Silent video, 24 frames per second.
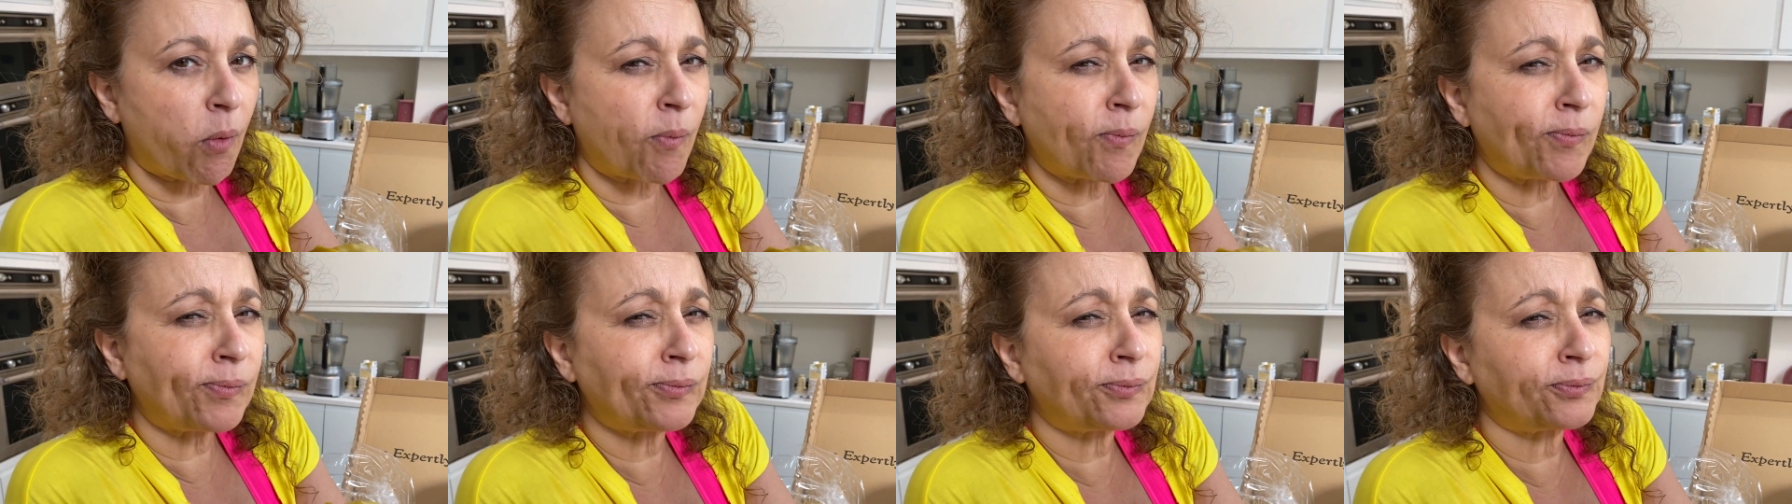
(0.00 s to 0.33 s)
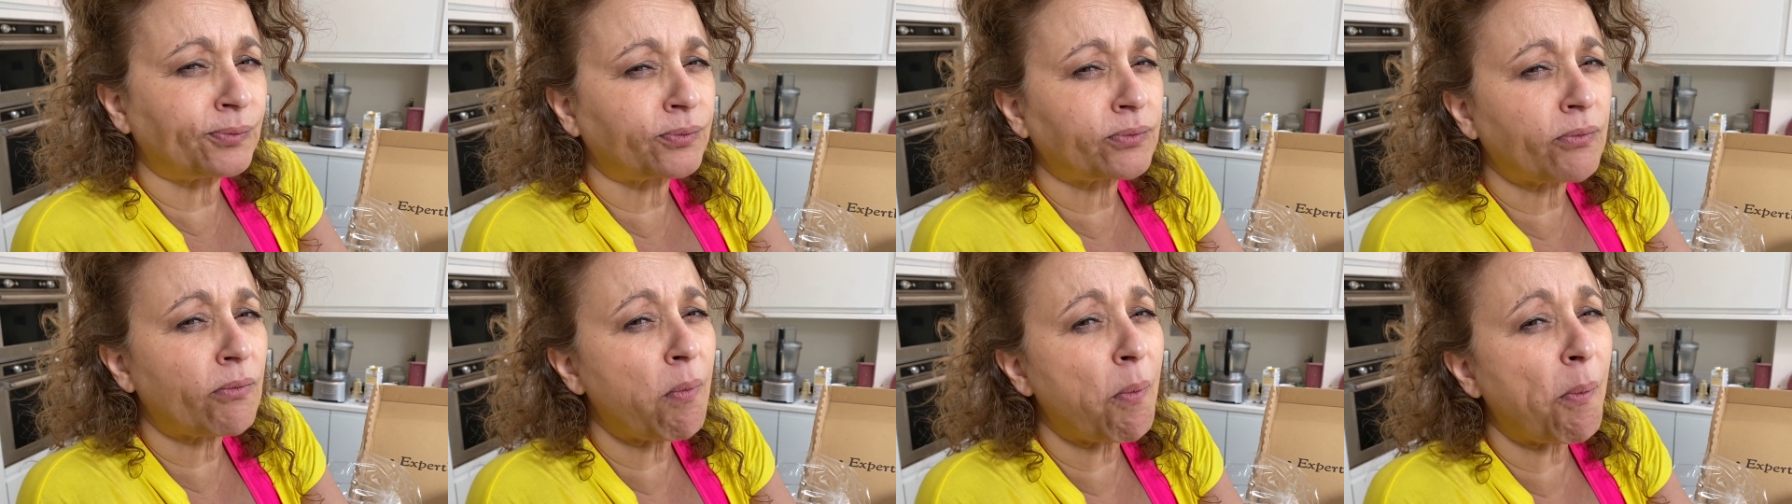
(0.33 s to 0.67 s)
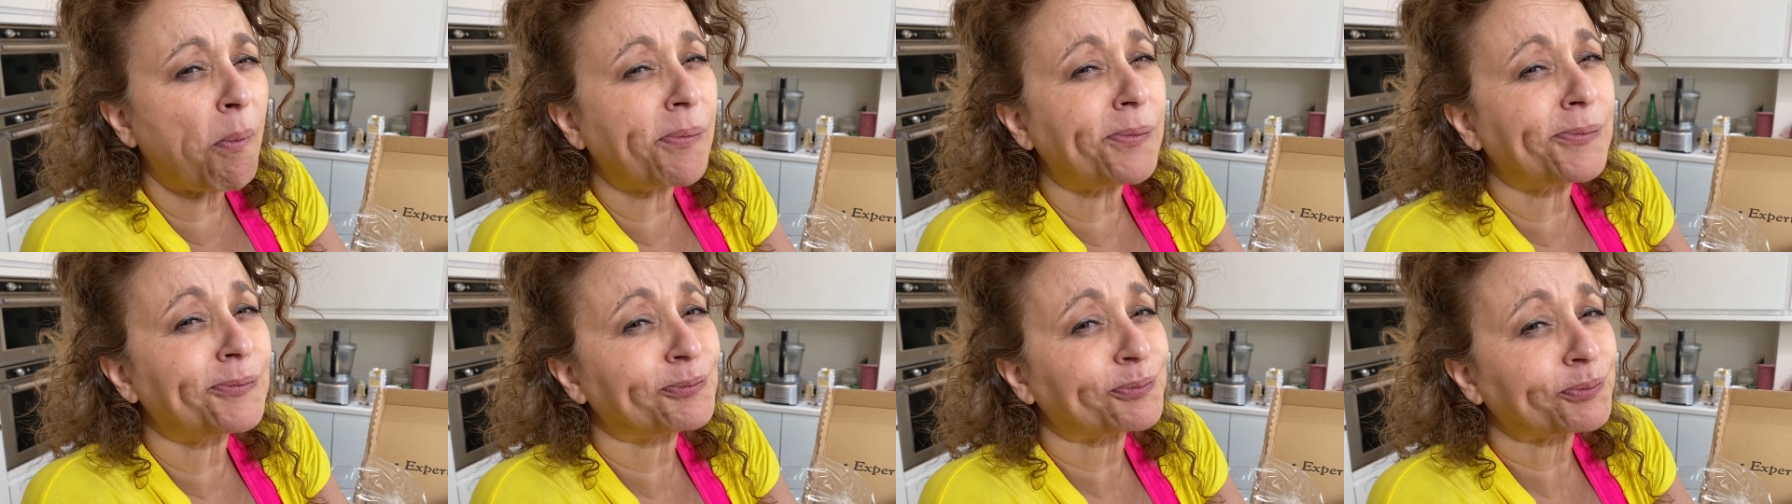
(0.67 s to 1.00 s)

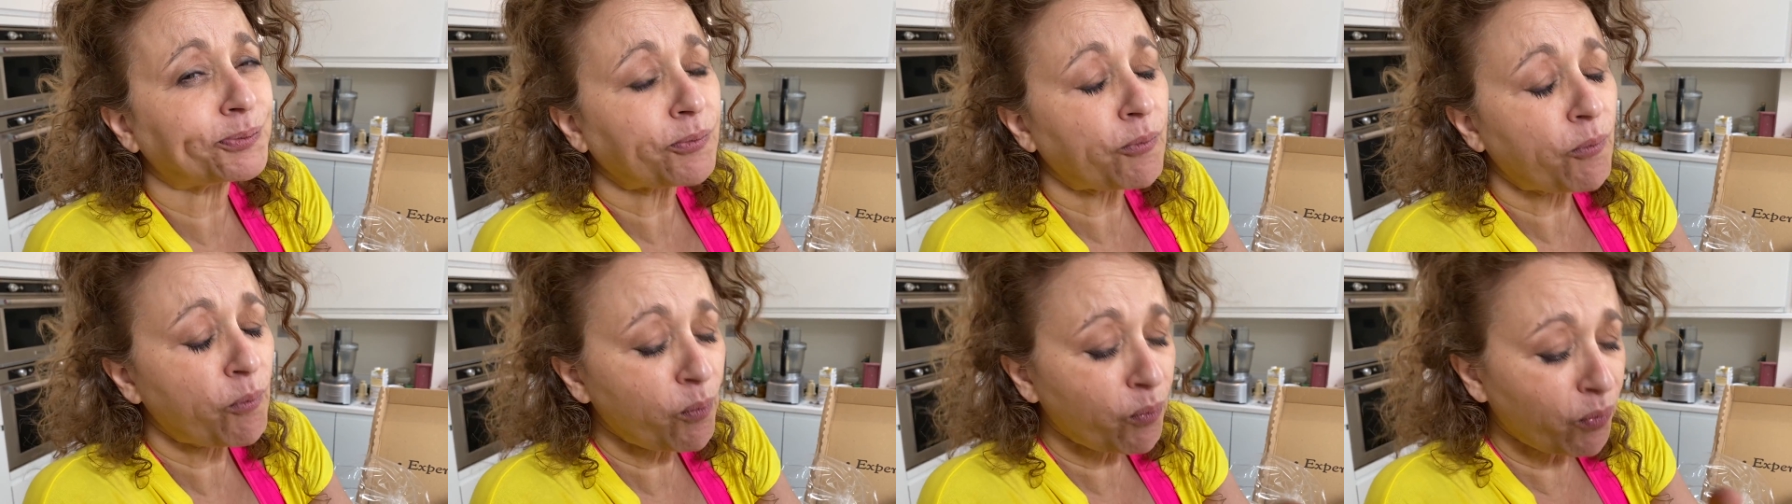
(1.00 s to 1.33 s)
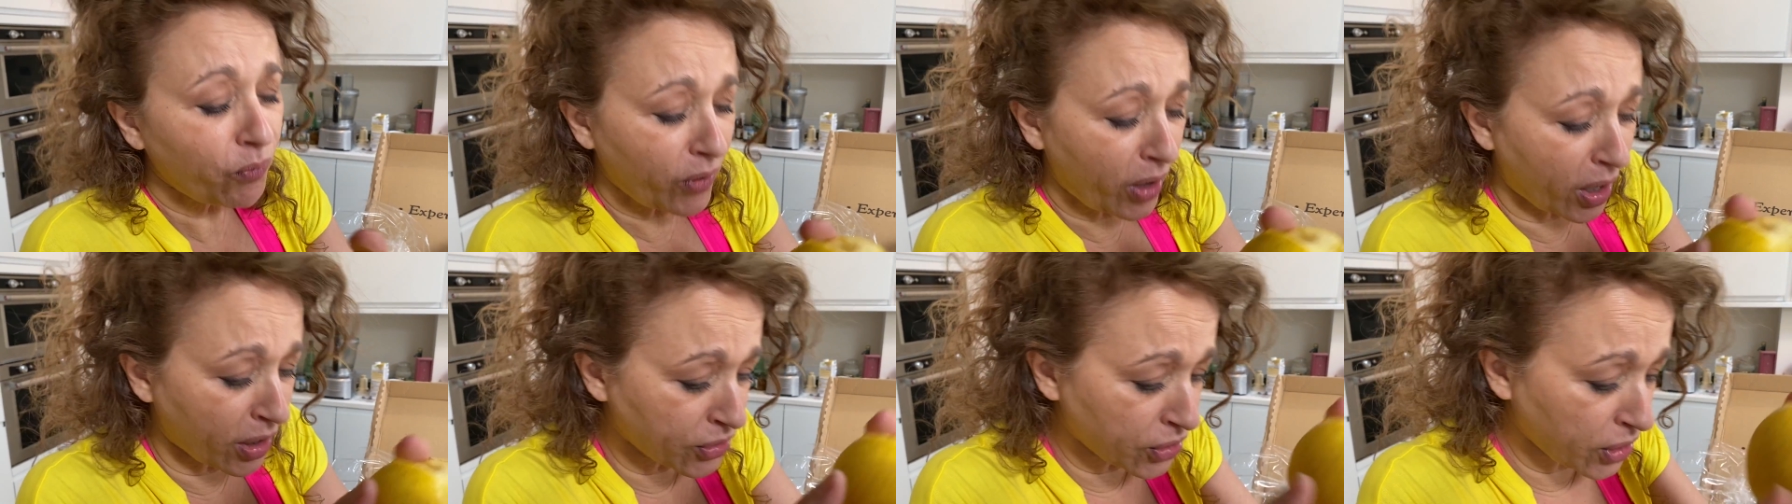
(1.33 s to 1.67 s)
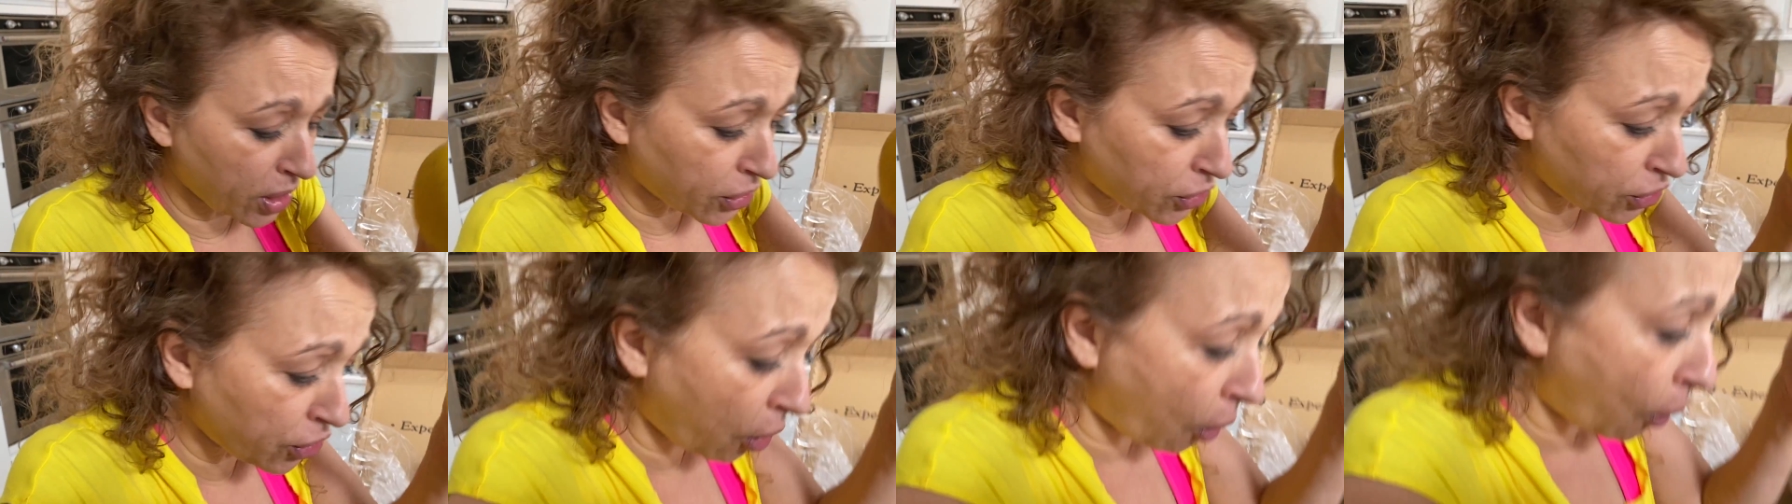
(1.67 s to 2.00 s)
Mmm. It's like an